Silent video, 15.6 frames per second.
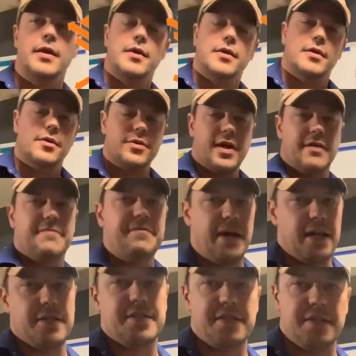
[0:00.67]
Okay,
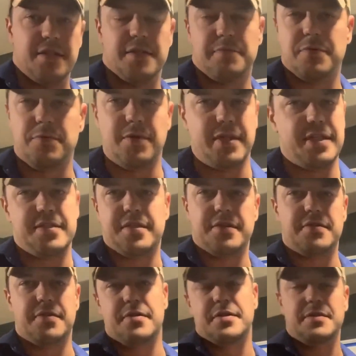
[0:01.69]
fallacy number one is that
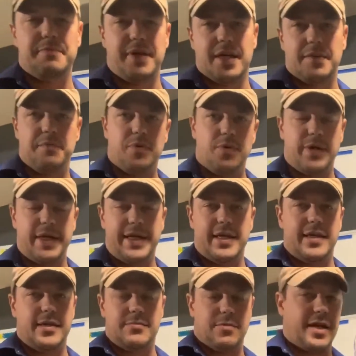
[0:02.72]
turns about a point
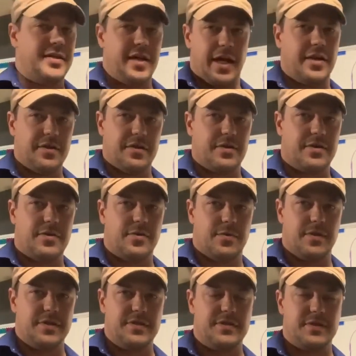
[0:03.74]
and rectangular
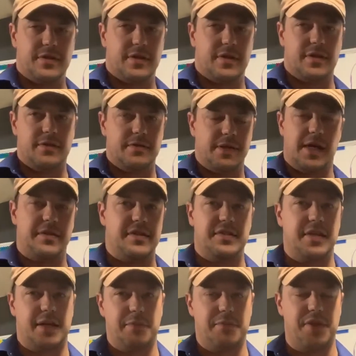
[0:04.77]
course are not the
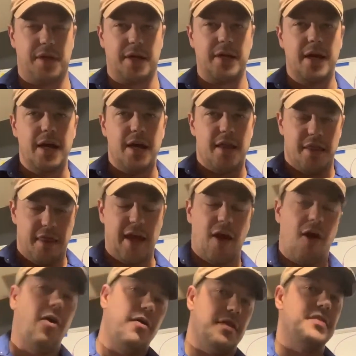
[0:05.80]
same thing. They
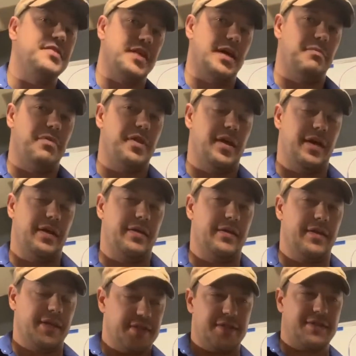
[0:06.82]
are the same thing.
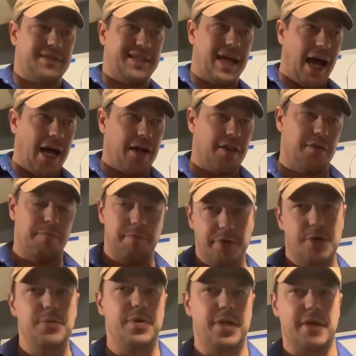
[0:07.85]
That's kind of the
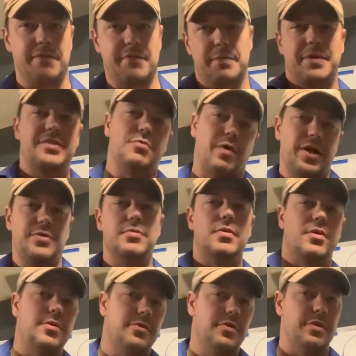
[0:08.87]
beauty of them. That's why you
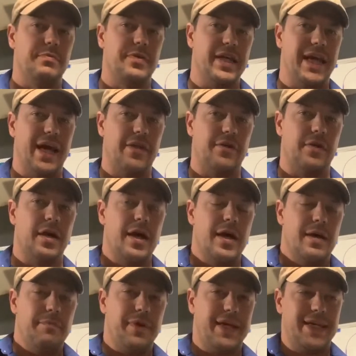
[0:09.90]
learn them together,
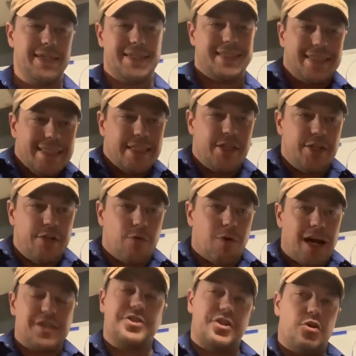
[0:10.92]
because you are
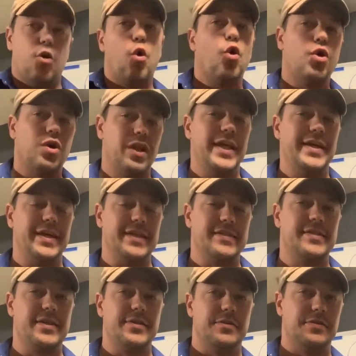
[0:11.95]
actually correlating
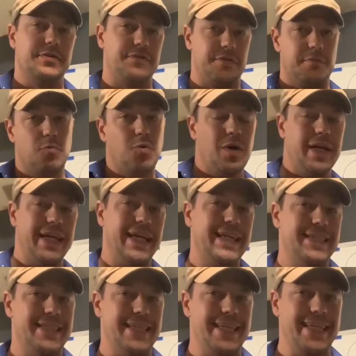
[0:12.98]
skills from one
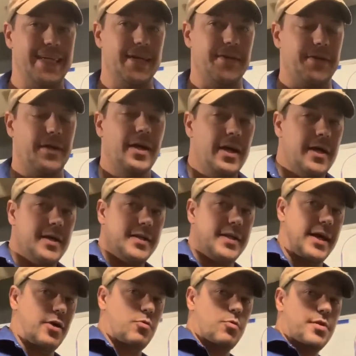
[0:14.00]
into the other.
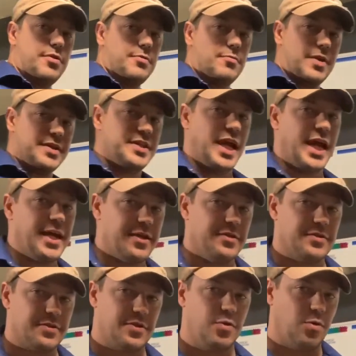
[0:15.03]
Now, with
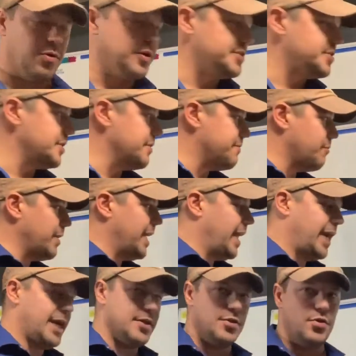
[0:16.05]
rectangular course, if we
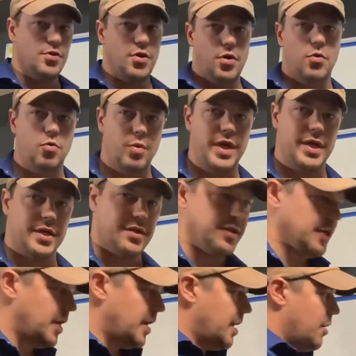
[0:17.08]
had no
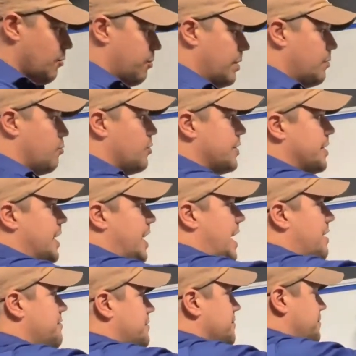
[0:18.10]
wind, we wouldn't
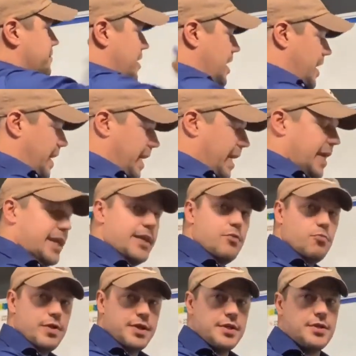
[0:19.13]
have to fly any
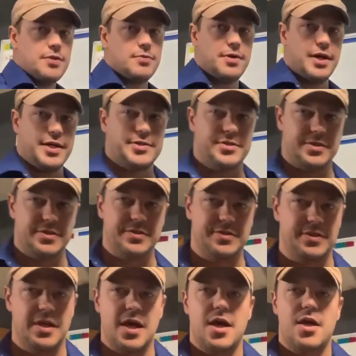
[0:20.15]
wind
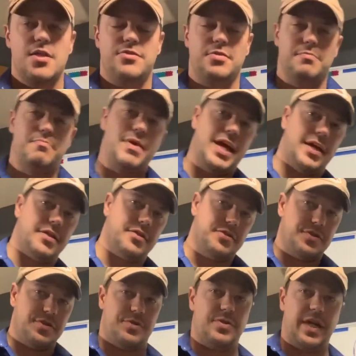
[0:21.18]
correctors to make the
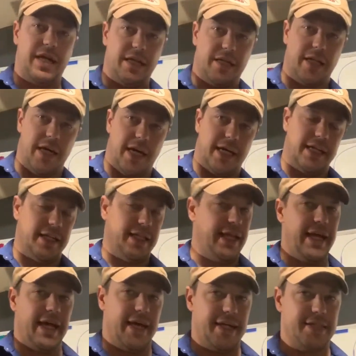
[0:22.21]
straight line
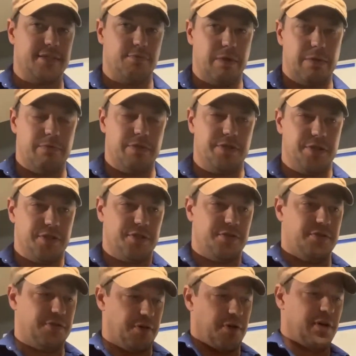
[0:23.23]
legs. We would just
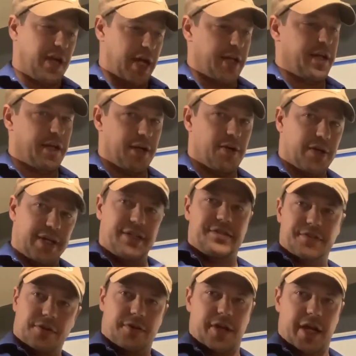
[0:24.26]
turn 90 degrees,
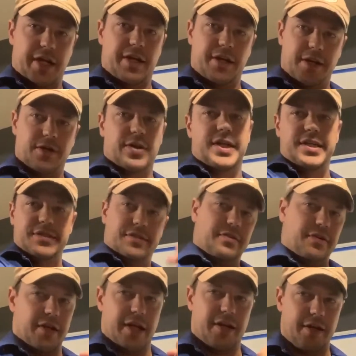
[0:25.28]
turn 90 degrees,
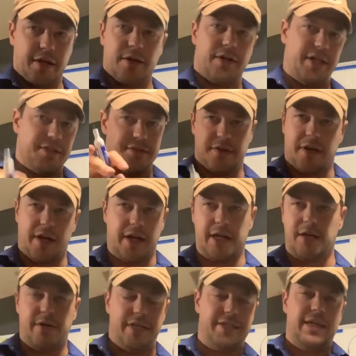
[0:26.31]
turn 90 degrees, turn 90
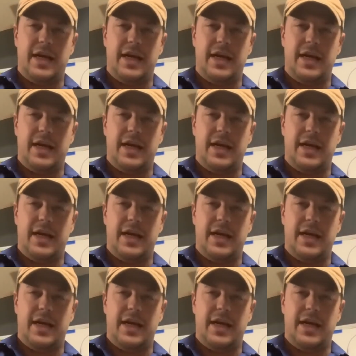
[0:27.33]
degrees,